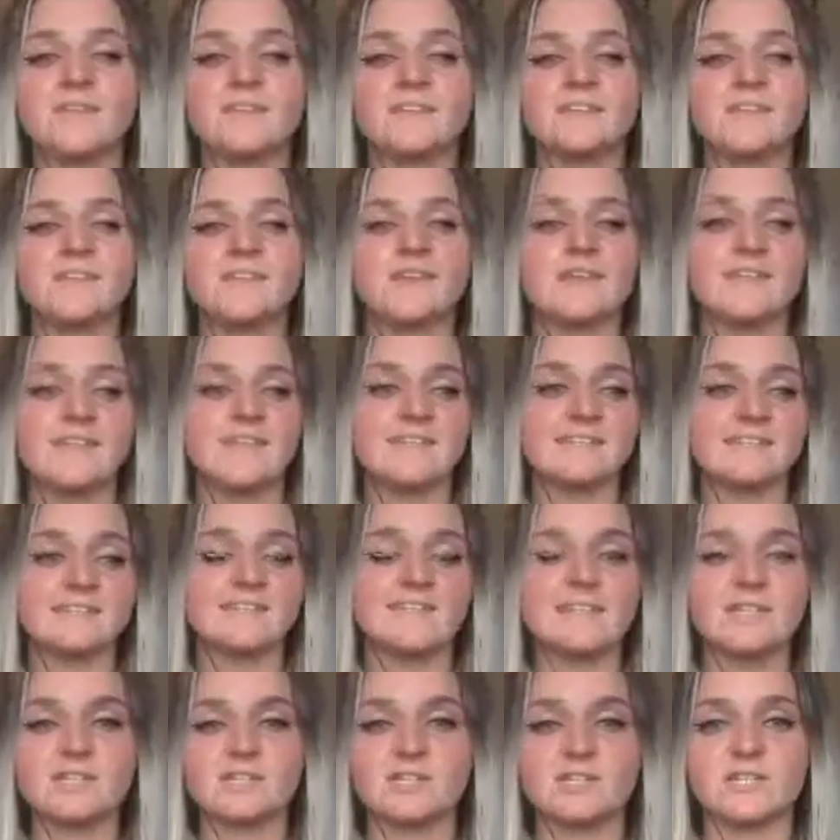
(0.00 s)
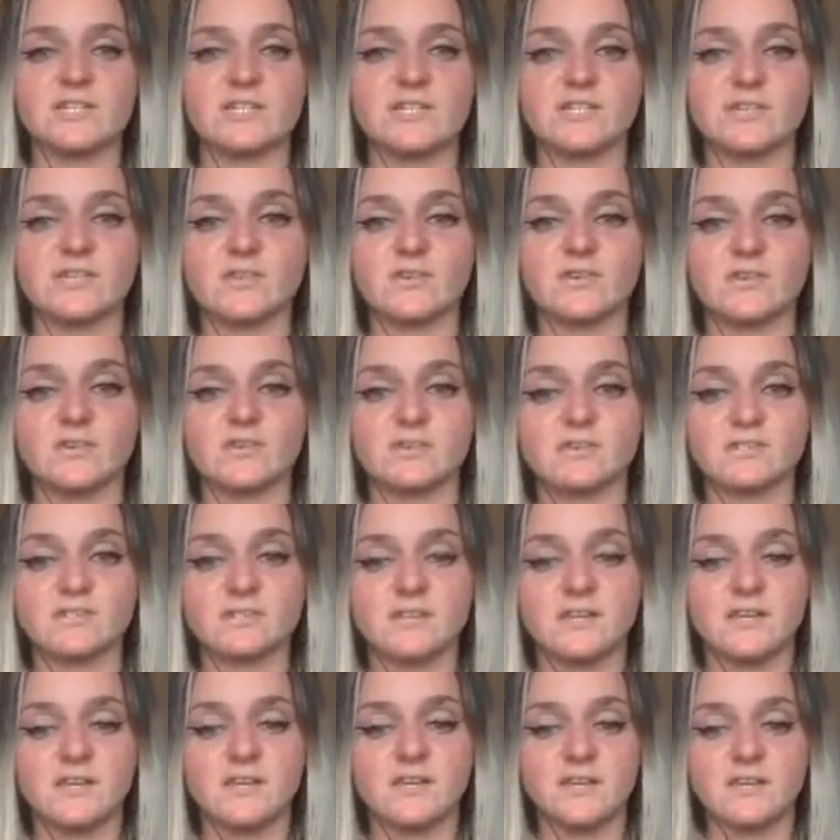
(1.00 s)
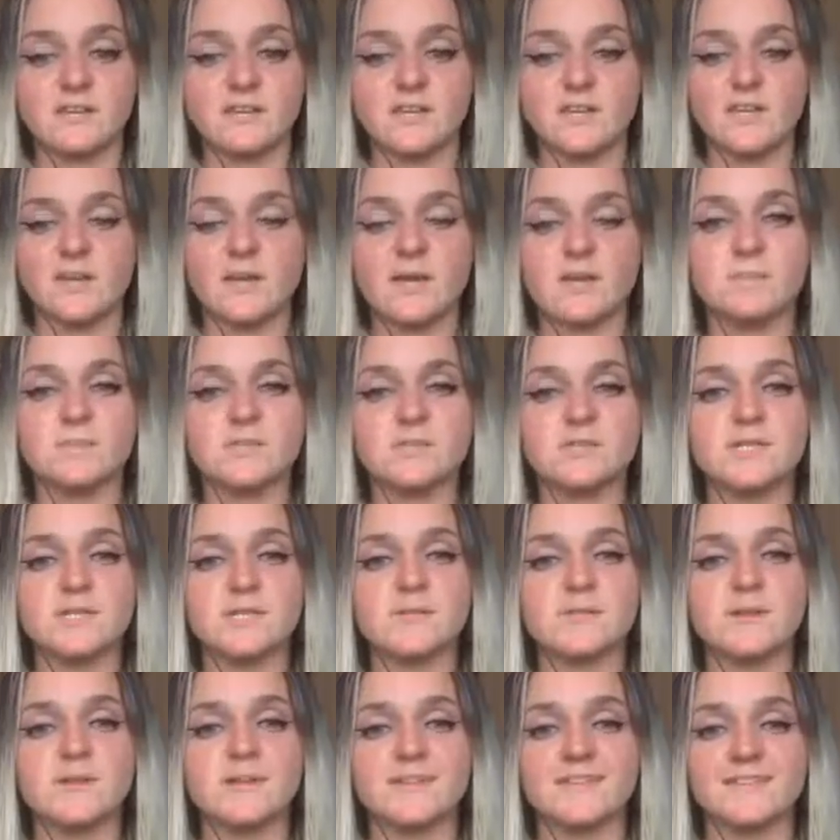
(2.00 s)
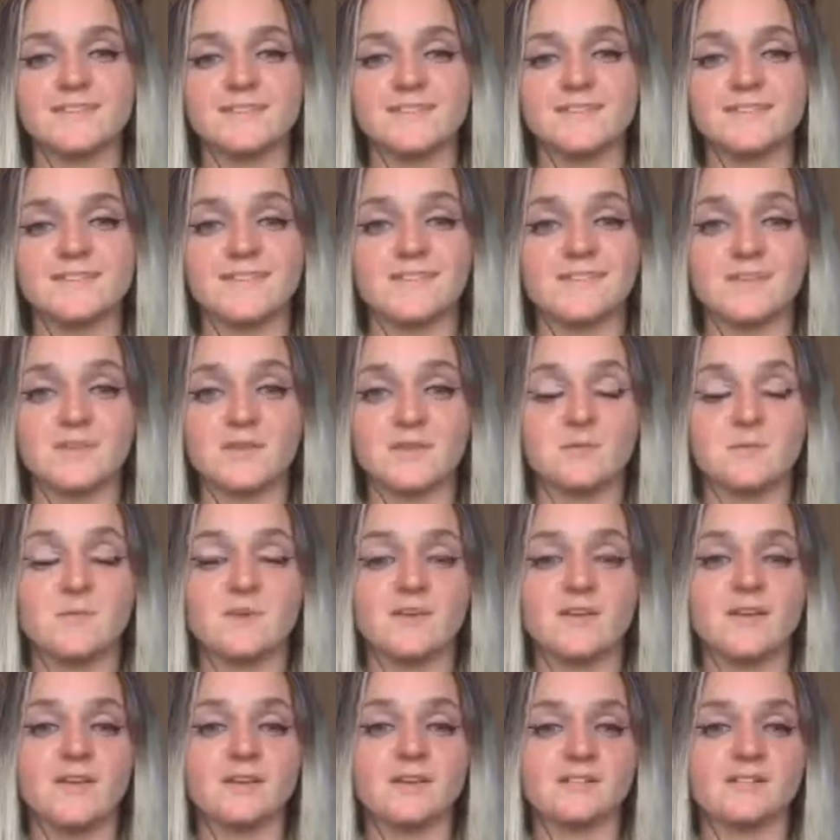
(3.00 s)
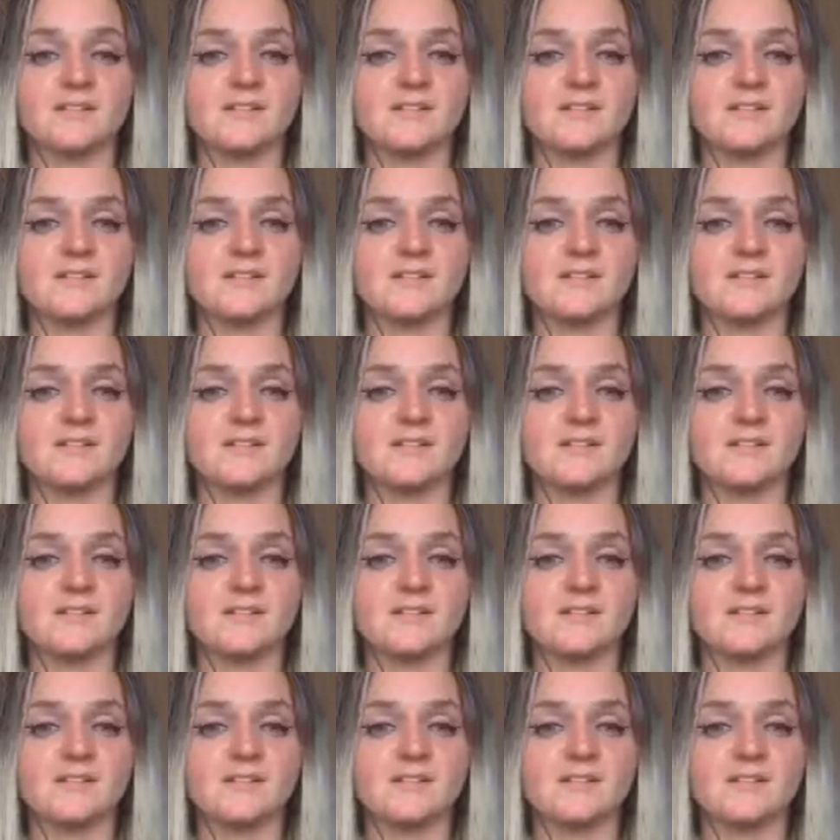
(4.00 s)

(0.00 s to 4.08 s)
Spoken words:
that it's literally just doing the work.